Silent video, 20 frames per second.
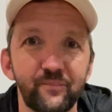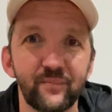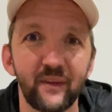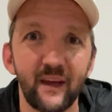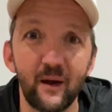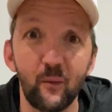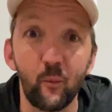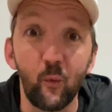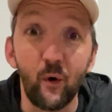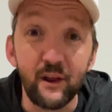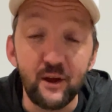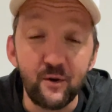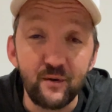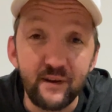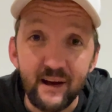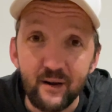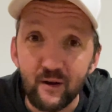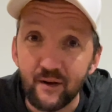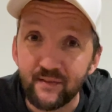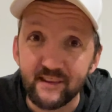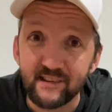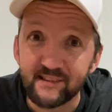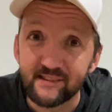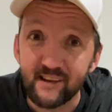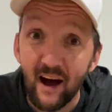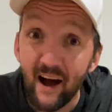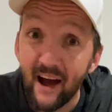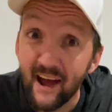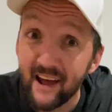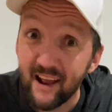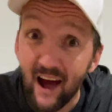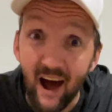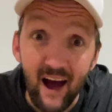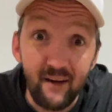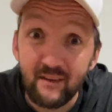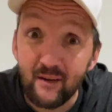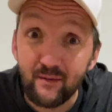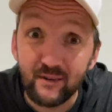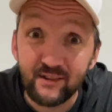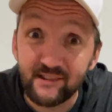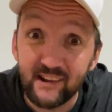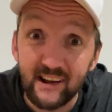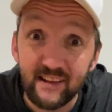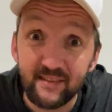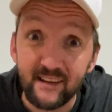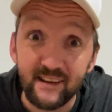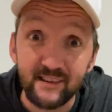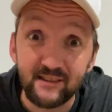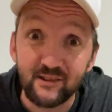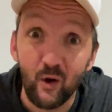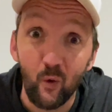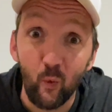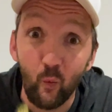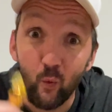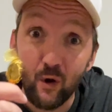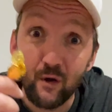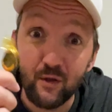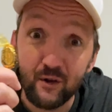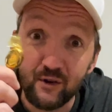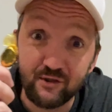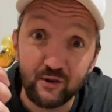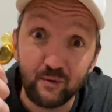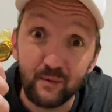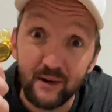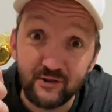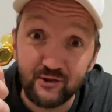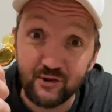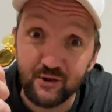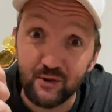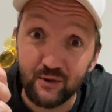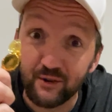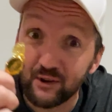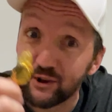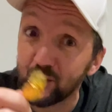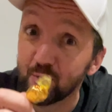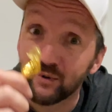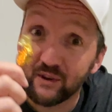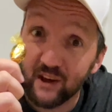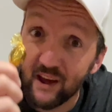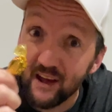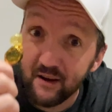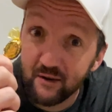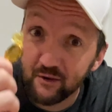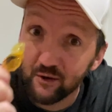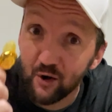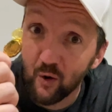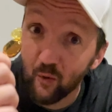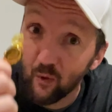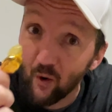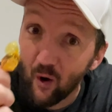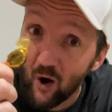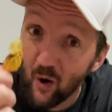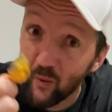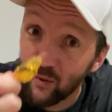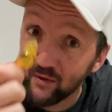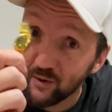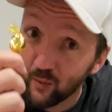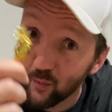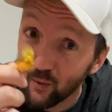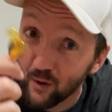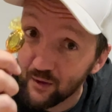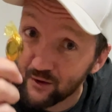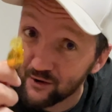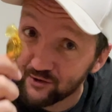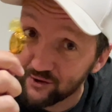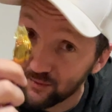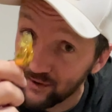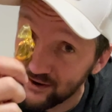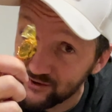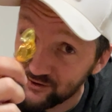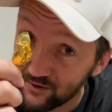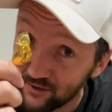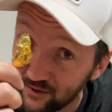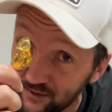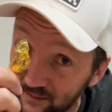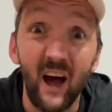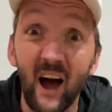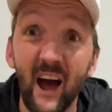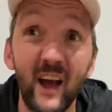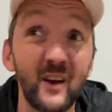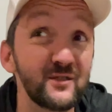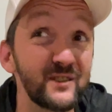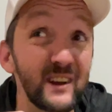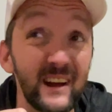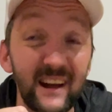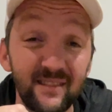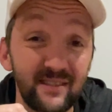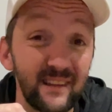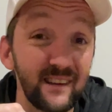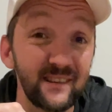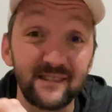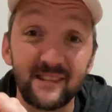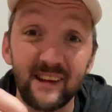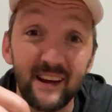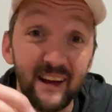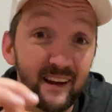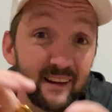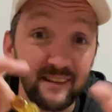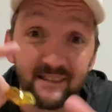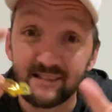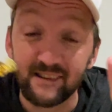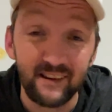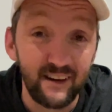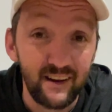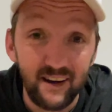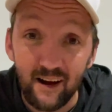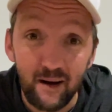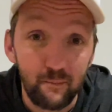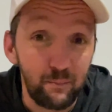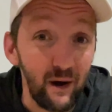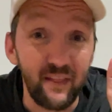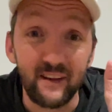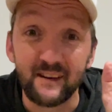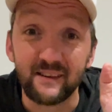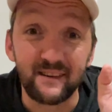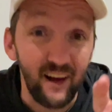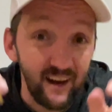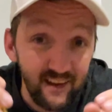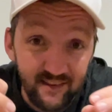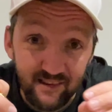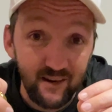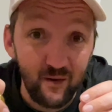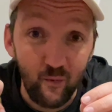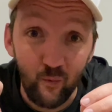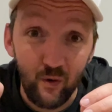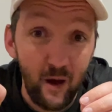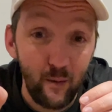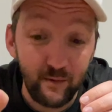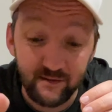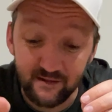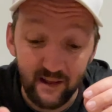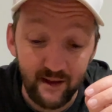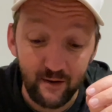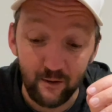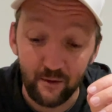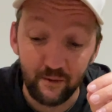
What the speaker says: And what do you get on the side? I've never seen this. Werther's Original. You can't go wrong with the Werther's Original. I used to eat these things by the dozen when I was little.